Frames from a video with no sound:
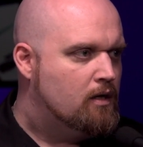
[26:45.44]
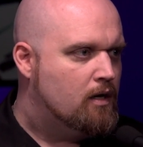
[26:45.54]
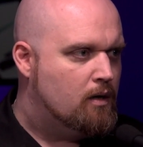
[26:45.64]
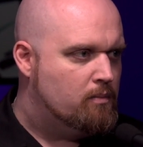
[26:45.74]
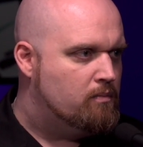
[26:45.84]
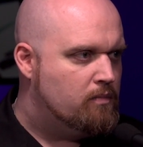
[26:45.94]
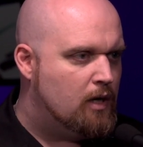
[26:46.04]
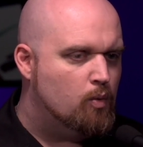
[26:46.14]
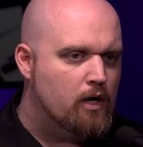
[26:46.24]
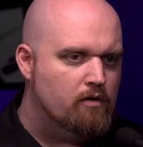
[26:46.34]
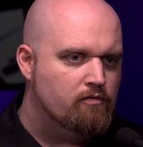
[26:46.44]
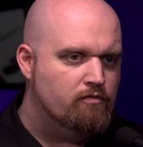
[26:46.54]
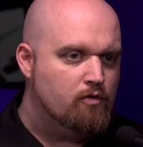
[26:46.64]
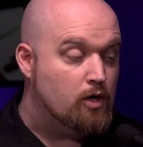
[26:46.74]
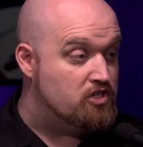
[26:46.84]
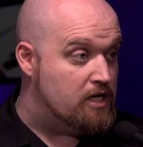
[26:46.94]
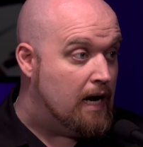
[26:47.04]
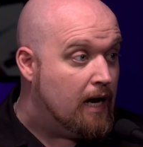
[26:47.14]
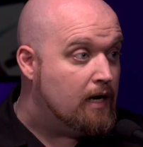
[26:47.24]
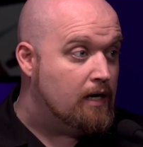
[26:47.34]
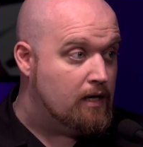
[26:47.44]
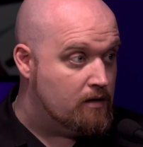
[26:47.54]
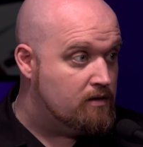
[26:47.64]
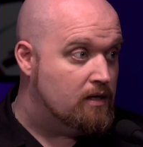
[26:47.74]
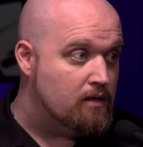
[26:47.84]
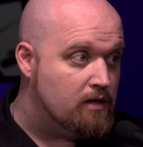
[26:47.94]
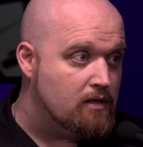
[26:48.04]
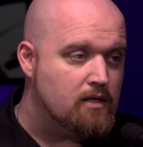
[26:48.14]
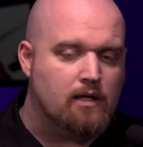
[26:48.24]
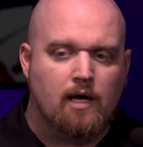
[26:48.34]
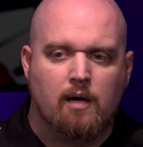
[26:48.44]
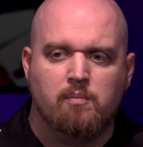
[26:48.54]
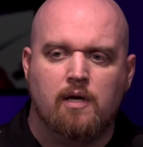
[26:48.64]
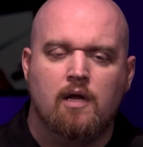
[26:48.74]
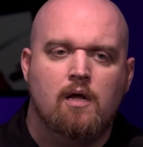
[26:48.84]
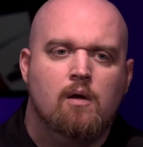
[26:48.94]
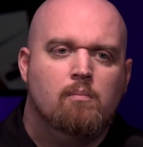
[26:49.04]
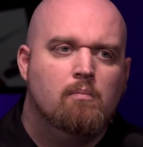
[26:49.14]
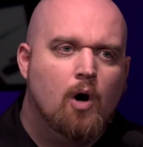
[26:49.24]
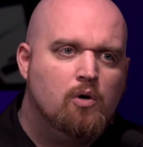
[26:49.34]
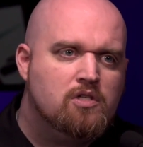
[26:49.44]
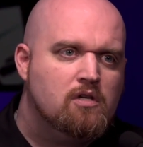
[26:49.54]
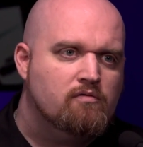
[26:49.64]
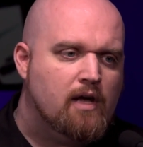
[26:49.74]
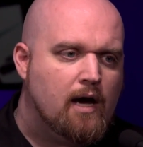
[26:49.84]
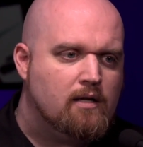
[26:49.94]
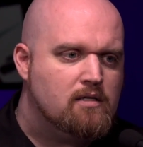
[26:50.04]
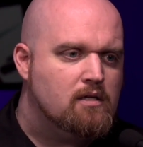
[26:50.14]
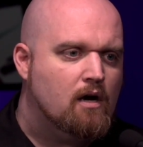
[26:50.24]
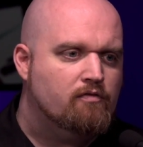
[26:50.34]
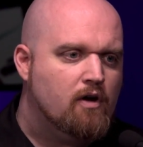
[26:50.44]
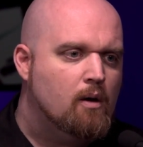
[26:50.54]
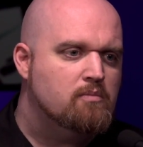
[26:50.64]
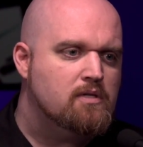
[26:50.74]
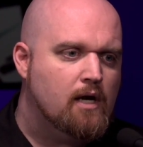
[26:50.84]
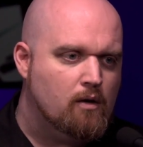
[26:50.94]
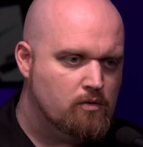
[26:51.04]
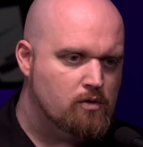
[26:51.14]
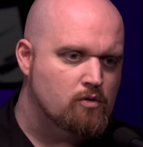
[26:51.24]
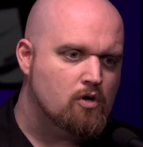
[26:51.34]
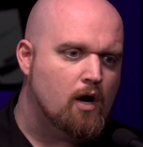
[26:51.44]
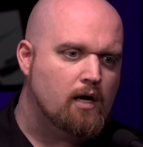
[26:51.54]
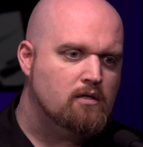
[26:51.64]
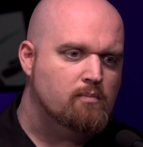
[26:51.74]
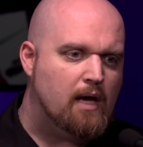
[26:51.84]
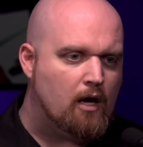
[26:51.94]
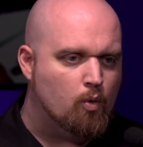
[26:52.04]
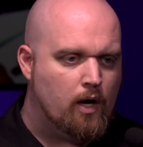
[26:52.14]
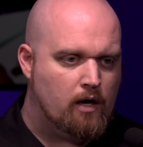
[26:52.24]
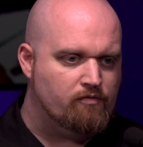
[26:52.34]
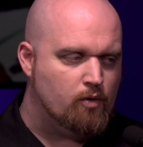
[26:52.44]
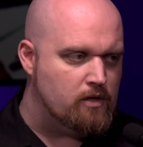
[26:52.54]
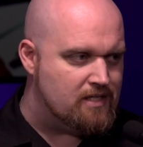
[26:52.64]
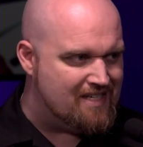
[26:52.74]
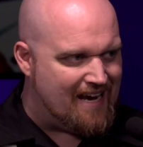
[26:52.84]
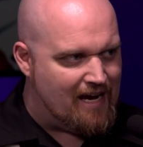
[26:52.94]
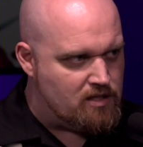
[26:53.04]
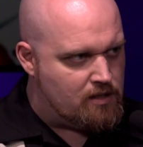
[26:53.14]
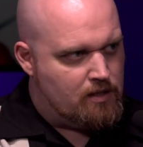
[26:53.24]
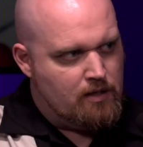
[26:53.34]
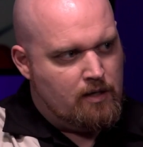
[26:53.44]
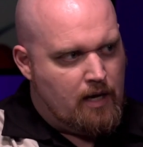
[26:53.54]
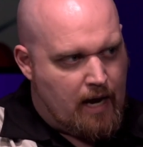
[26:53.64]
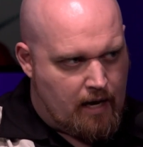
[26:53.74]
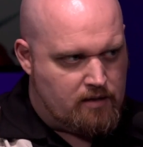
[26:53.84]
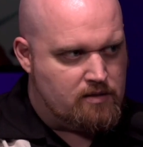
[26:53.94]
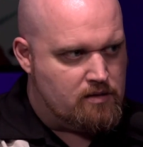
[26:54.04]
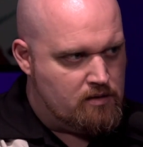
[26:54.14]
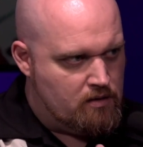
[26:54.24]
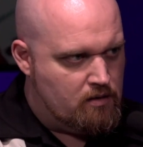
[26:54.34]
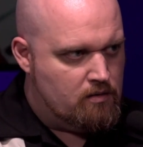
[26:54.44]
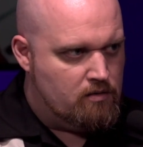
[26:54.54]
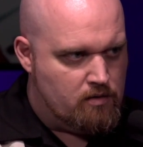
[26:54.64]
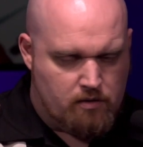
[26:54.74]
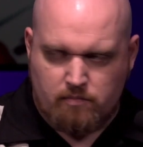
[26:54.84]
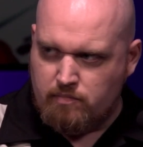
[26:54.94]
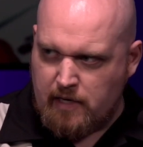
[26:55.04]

um, get rid of Christianity and, and things like that. But most of that stuff comes down to trying to make way for the state as the